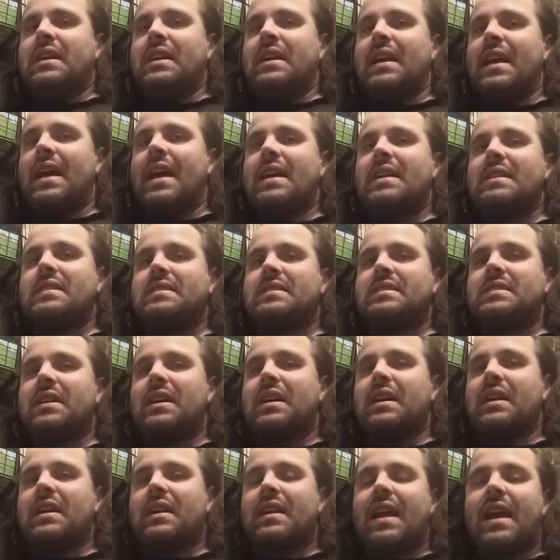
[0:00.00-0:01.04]
has
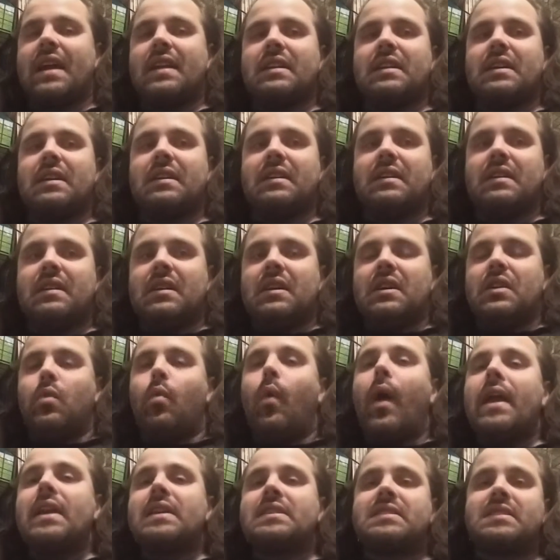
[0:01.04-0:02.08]
kind of
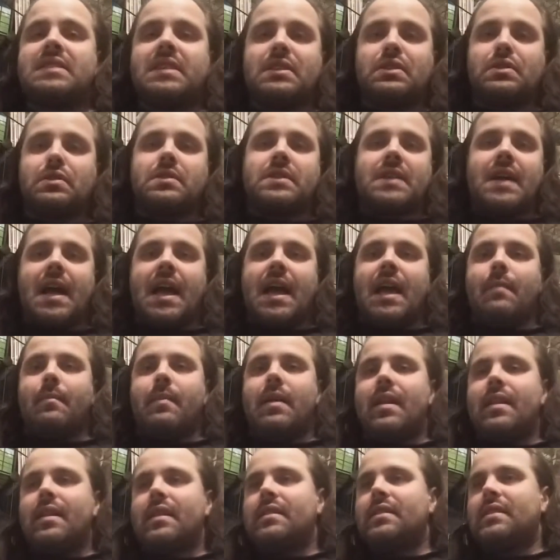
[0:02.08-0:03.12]
wasted their time.
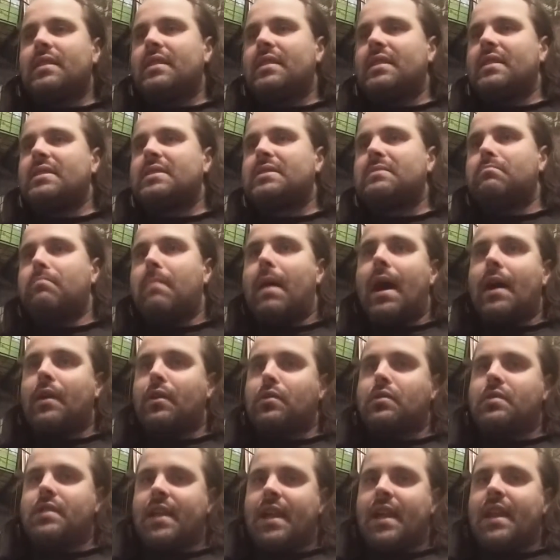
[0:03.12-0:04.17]
And in this
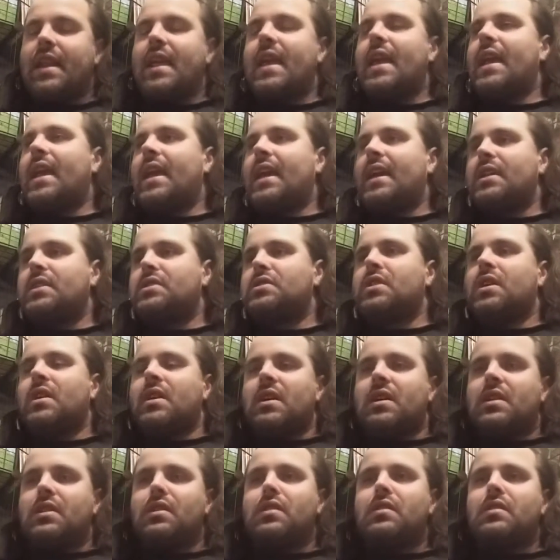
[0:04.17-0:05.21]
modern day and age,
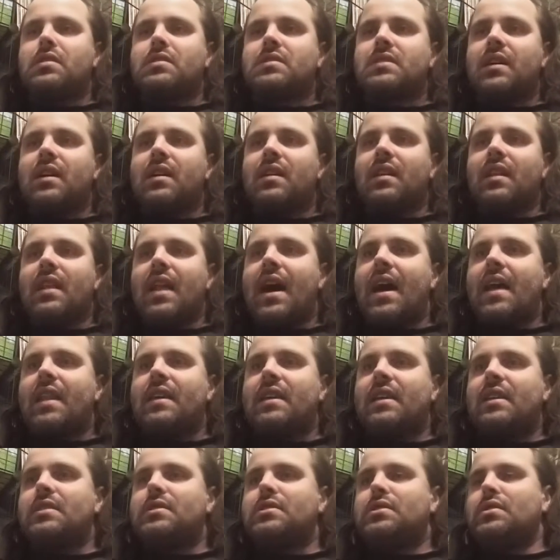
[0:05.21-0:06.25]
there's a lot of
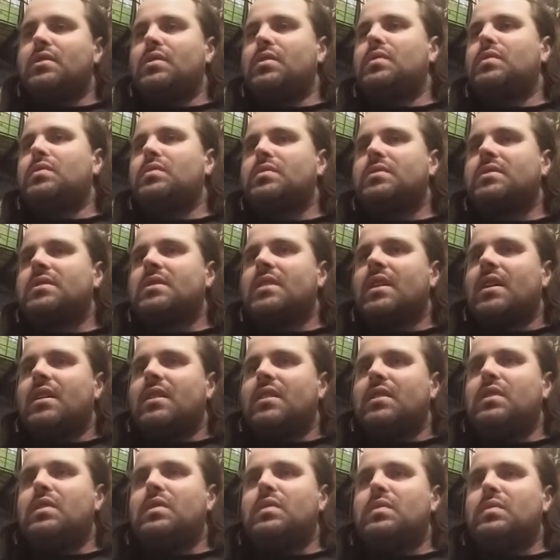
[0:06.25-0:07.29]
issues.
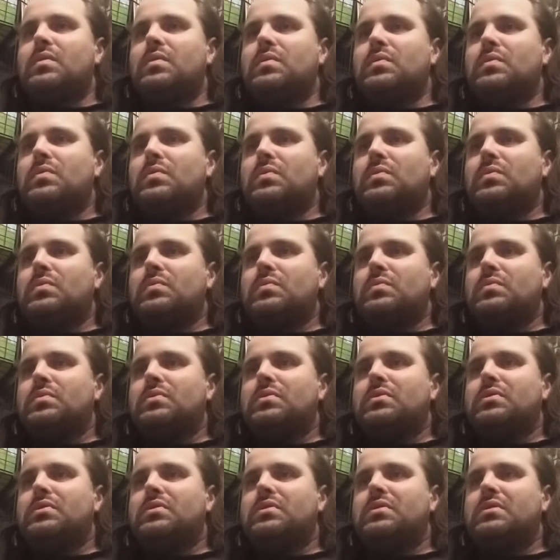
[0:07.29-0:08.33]
You
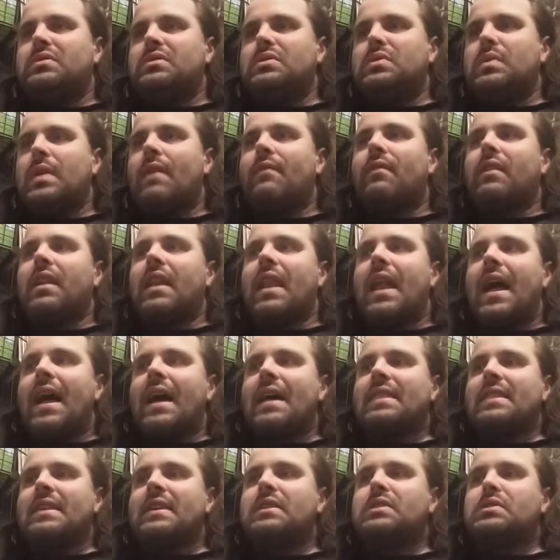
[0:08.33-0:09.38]
have a lot
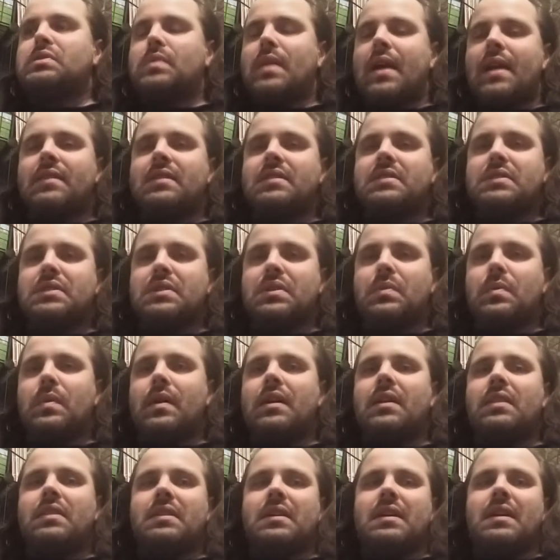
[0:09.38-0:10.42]
of things you have to deal
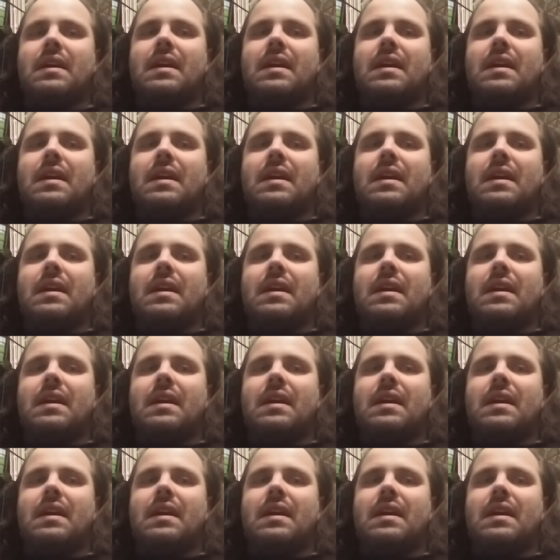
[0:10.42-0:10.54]
with